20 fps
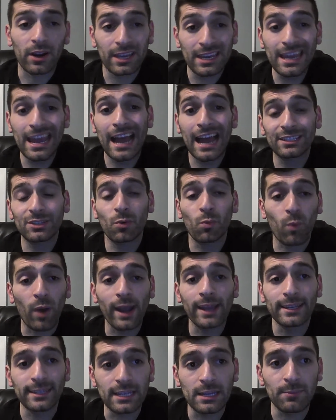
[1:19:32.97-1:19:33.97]
He has a
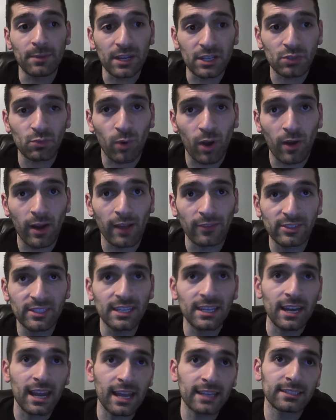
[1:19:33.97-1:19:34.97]
white Demon as well, and I've
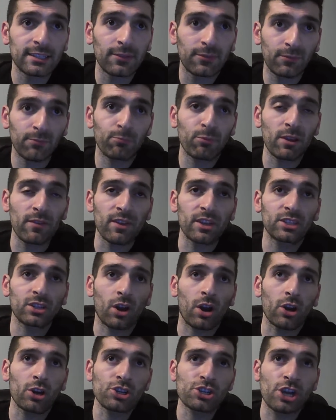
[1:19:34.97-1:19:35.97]
seen his at previous
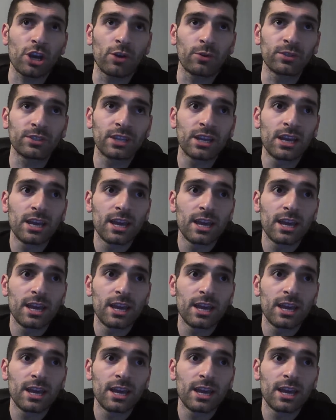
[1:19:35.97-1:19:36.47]
car shows.